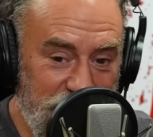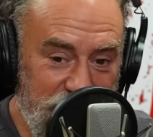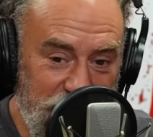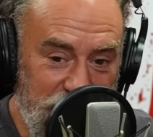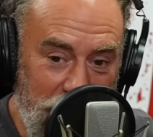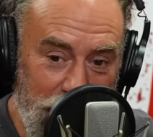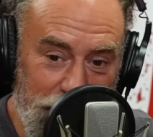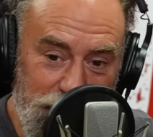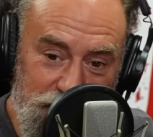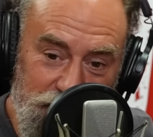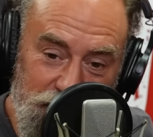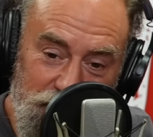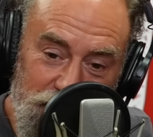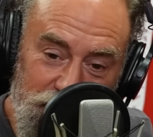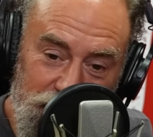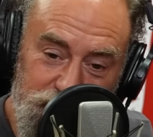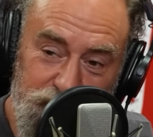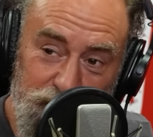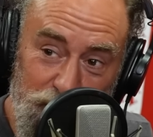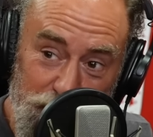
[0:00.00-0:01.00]
accept
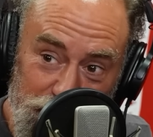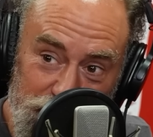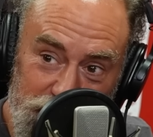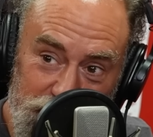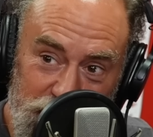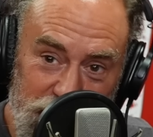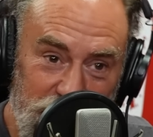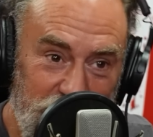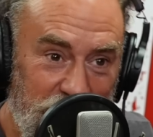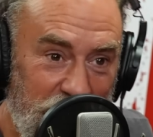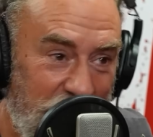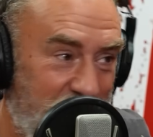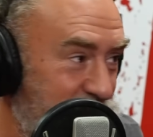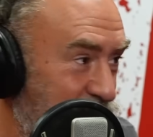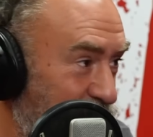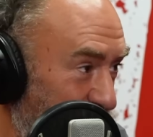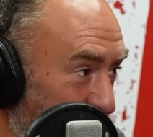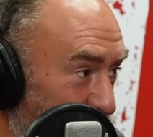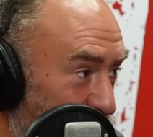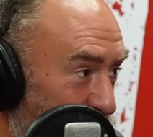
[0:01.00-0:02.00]
shoot as
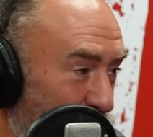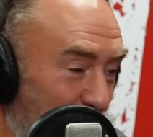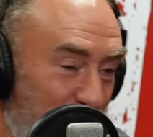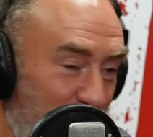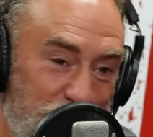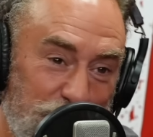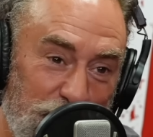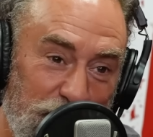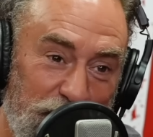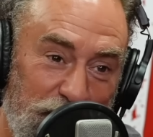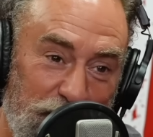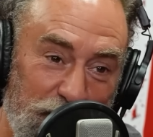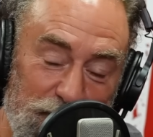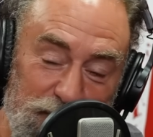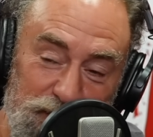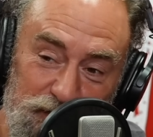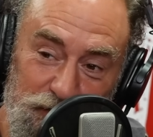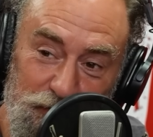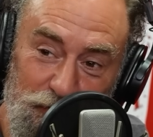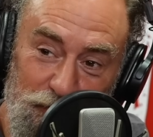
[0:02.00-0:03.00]
the encouragement for
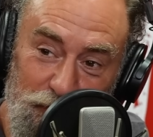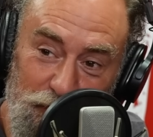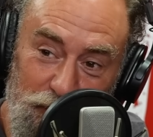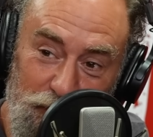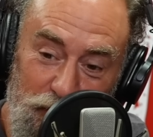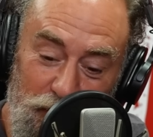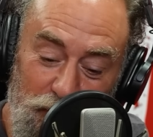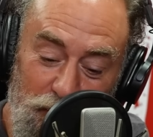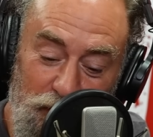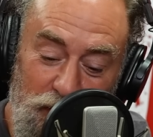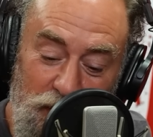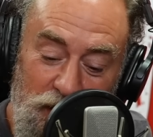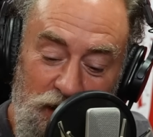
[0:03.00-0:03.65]
him to score a goal.